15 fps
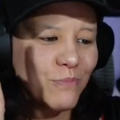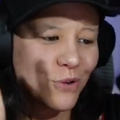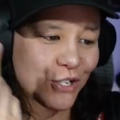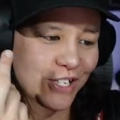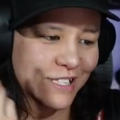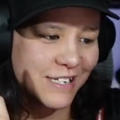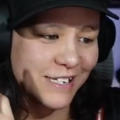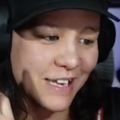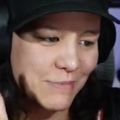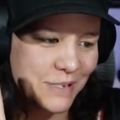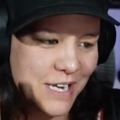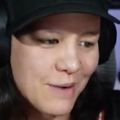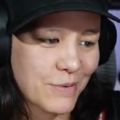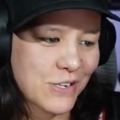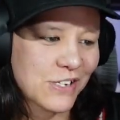books at the same
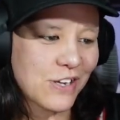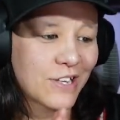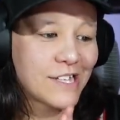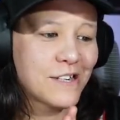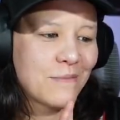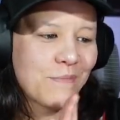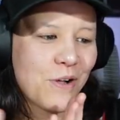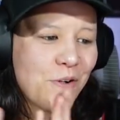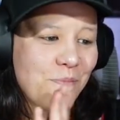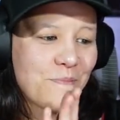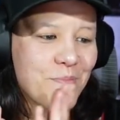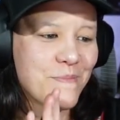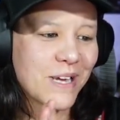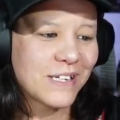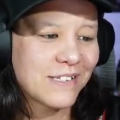time cuz I'll get them all
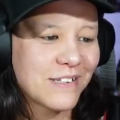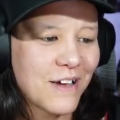mixed